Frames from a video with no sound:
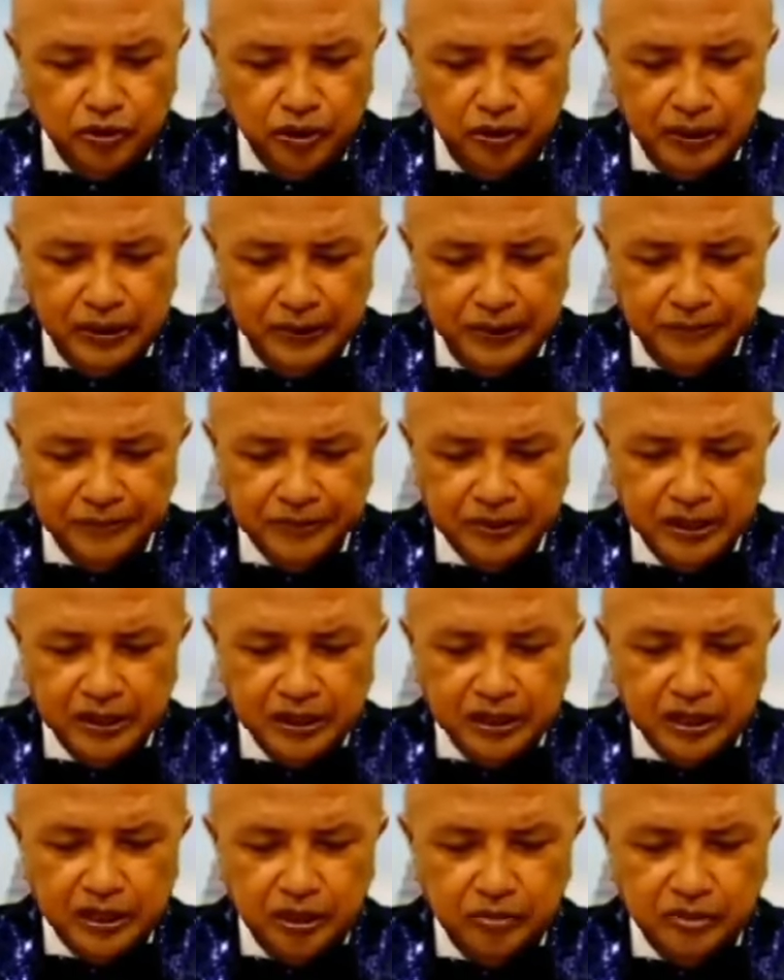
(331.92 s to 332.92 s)

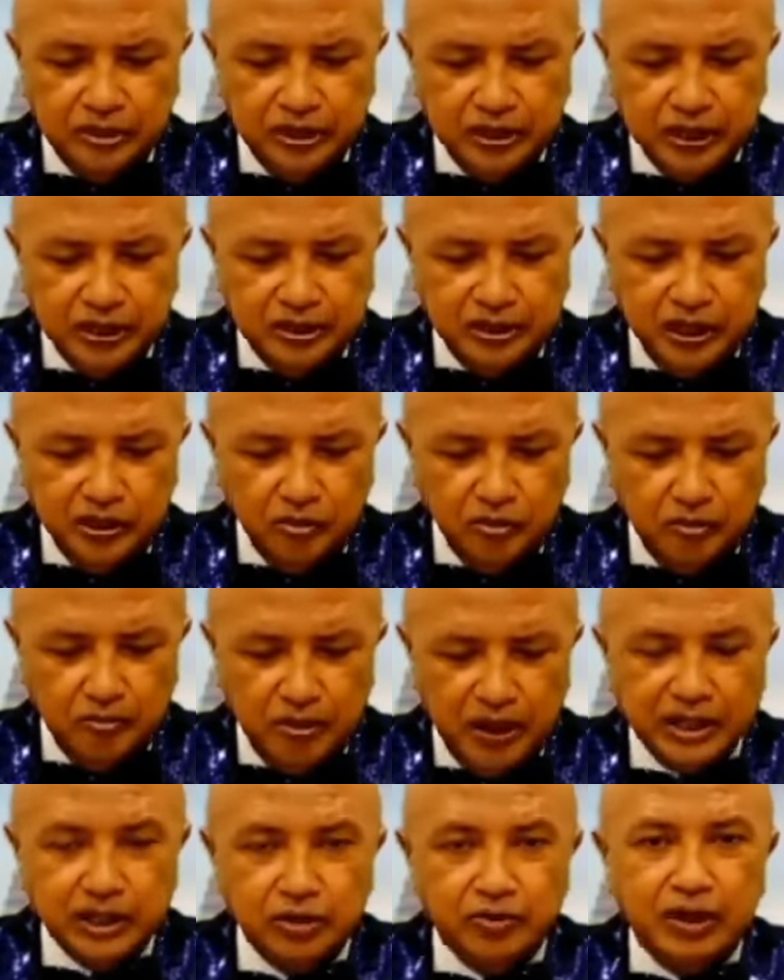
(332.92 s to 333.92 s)
language there, but
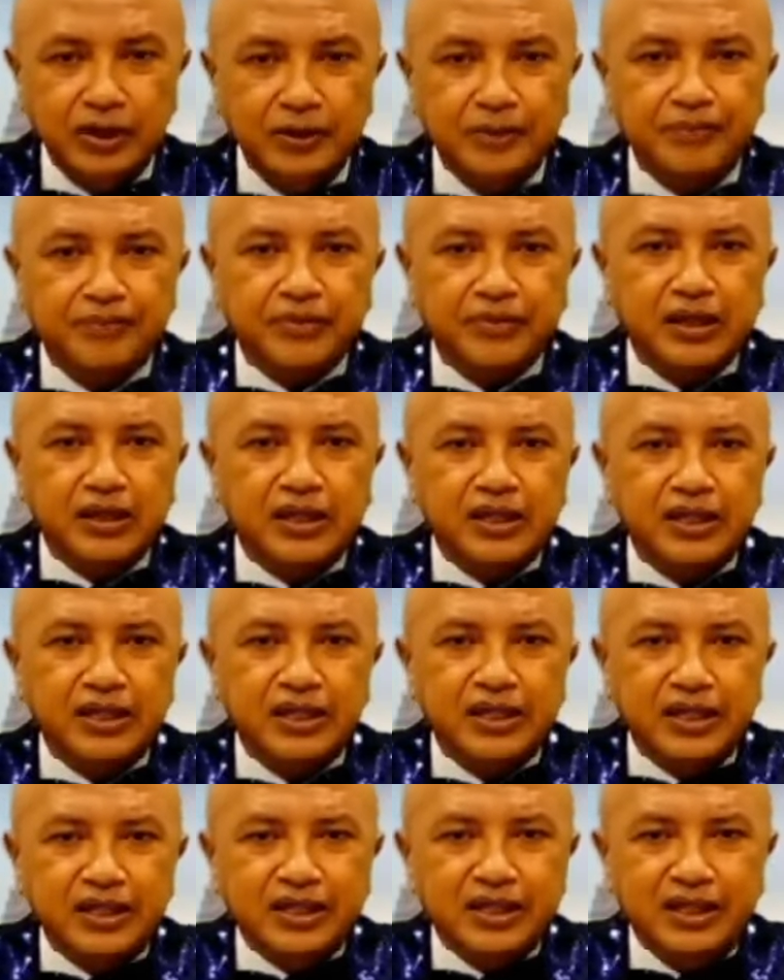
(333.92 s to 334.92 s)
the translation is
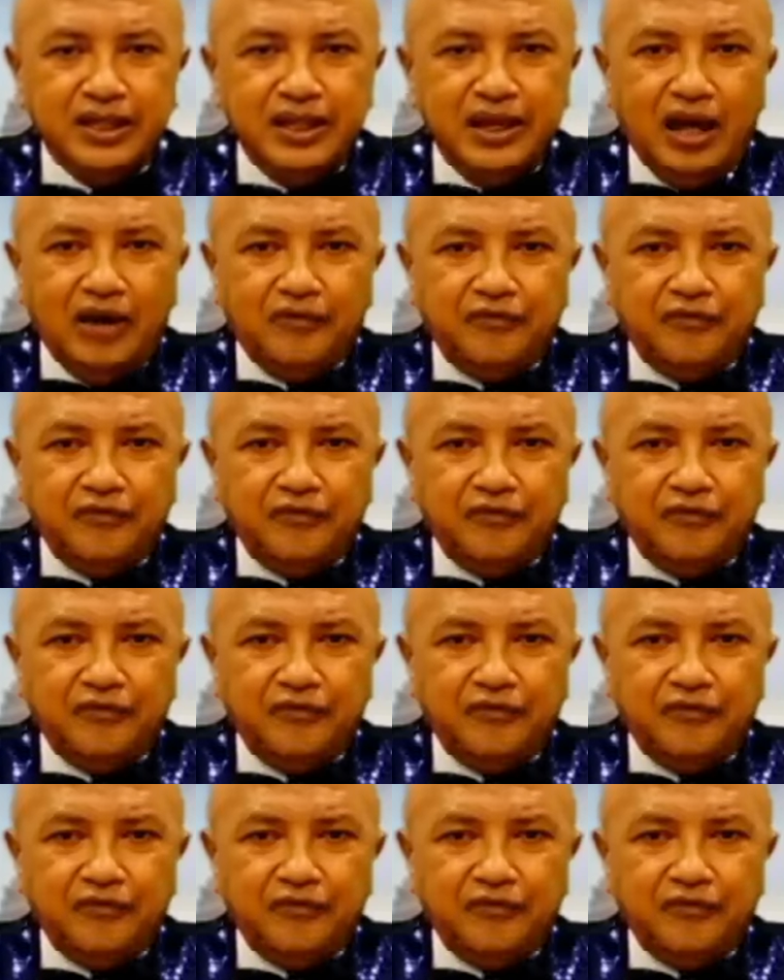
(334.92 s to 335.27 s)
below.